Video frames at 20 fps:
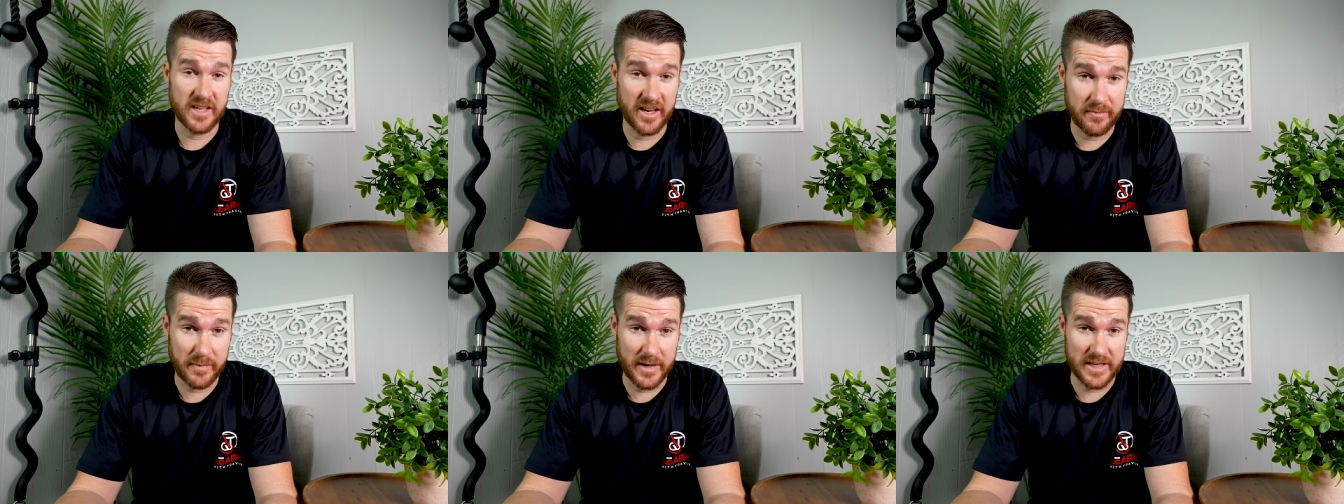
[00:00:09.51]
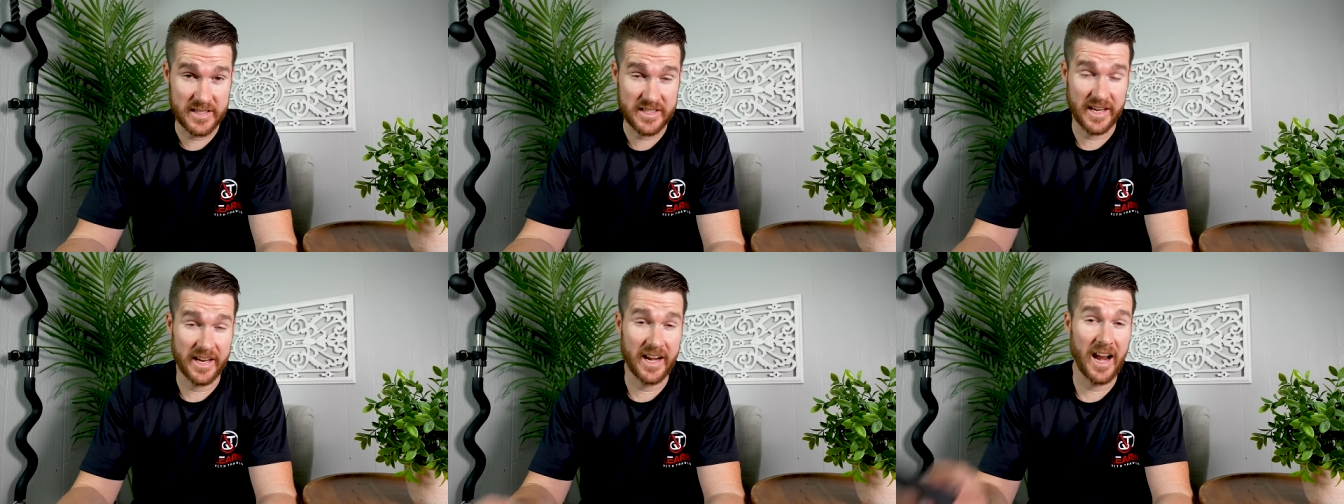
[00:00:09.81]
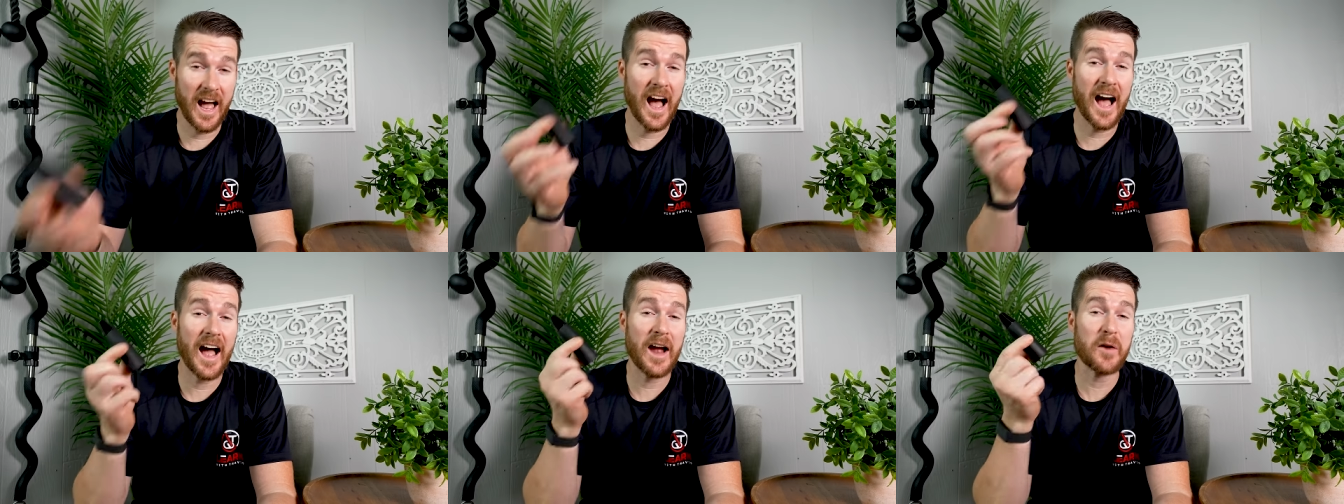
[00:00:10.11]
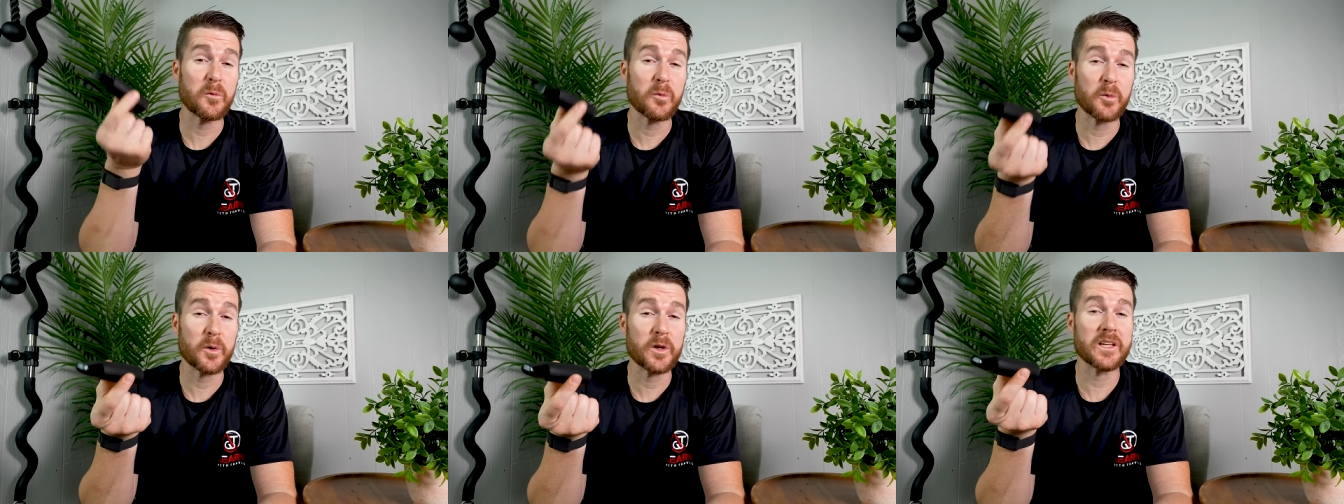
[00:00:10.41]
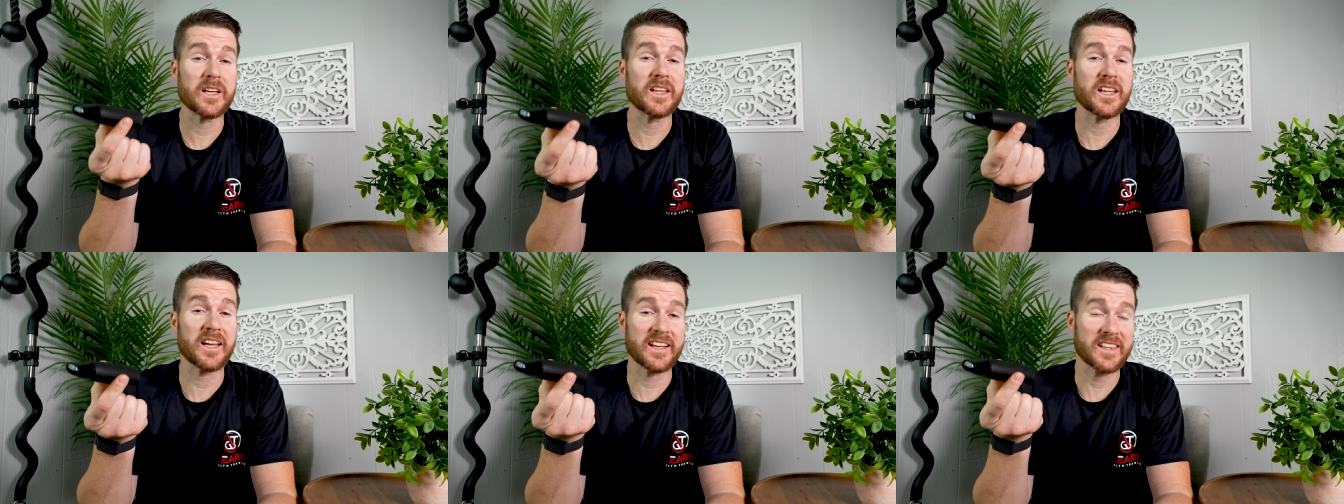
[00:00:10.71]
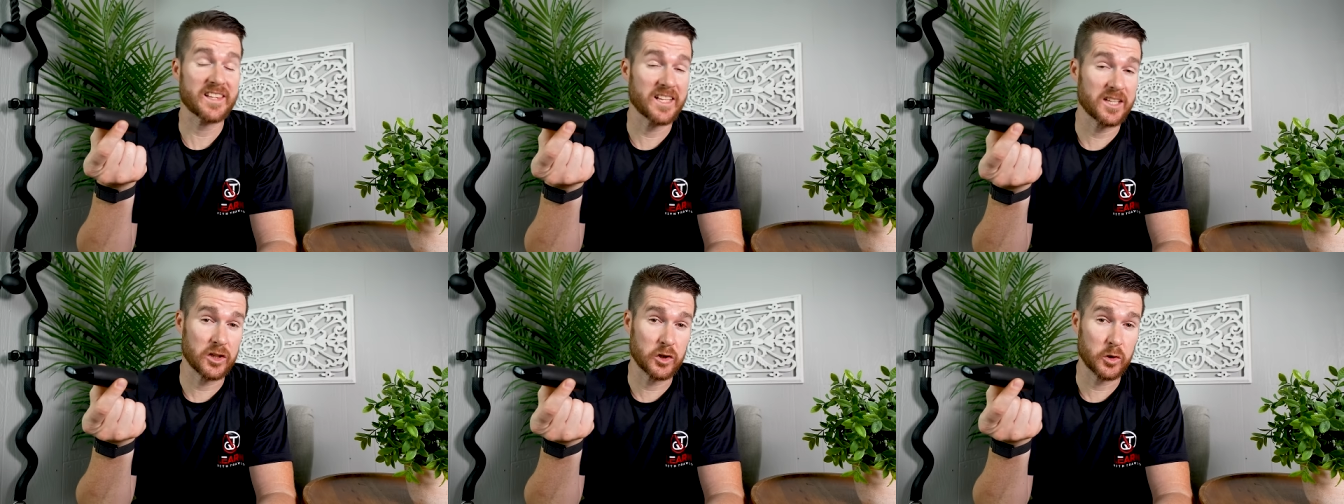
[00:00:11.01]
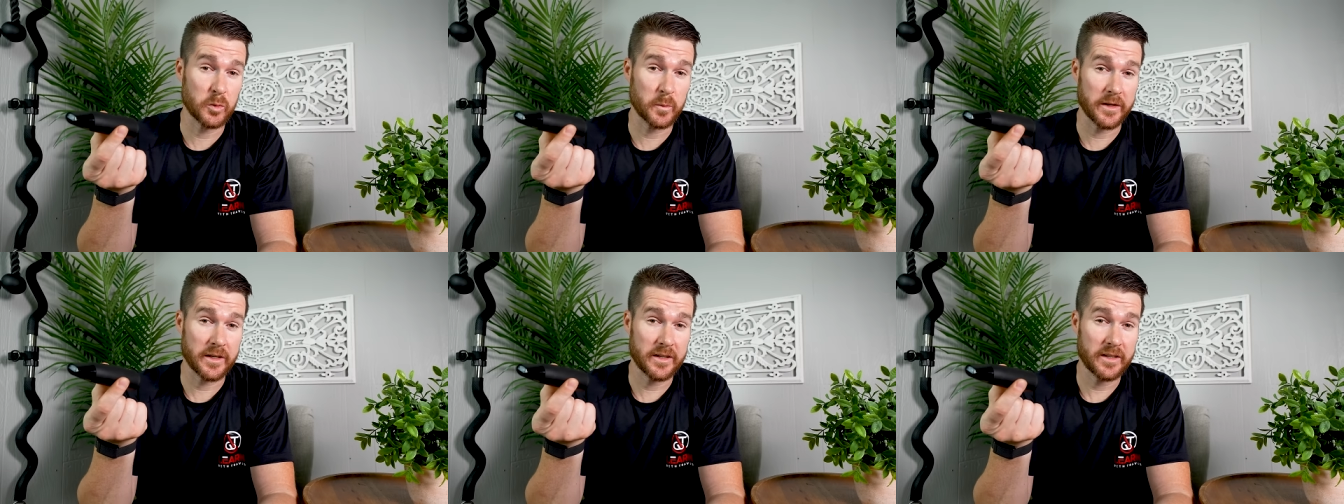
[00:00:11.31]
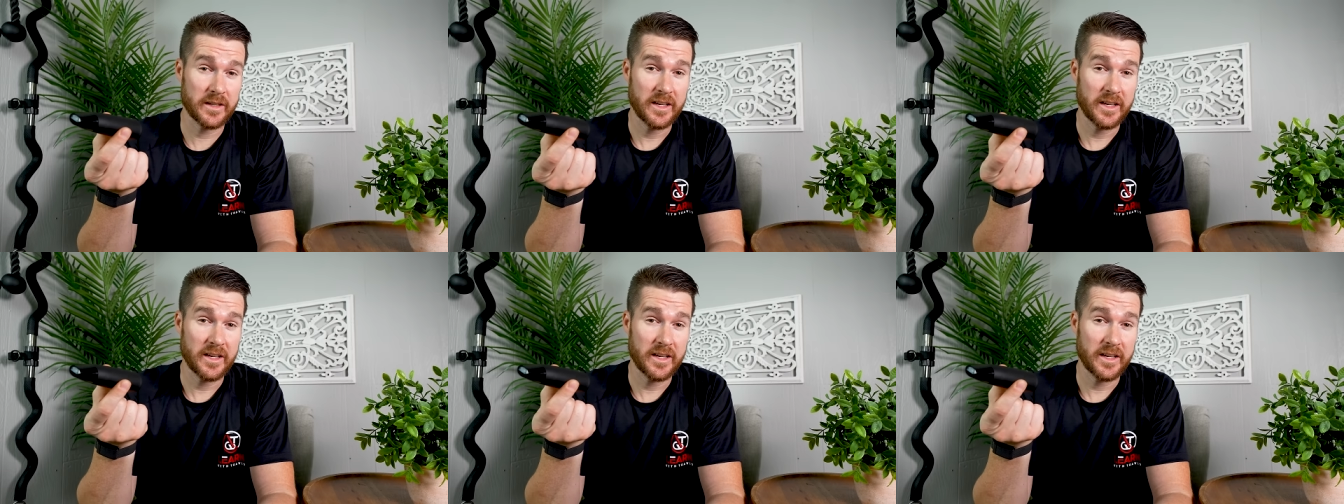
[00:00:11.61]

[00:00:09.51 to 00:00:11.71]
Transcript: off by saying I really like the Lumen,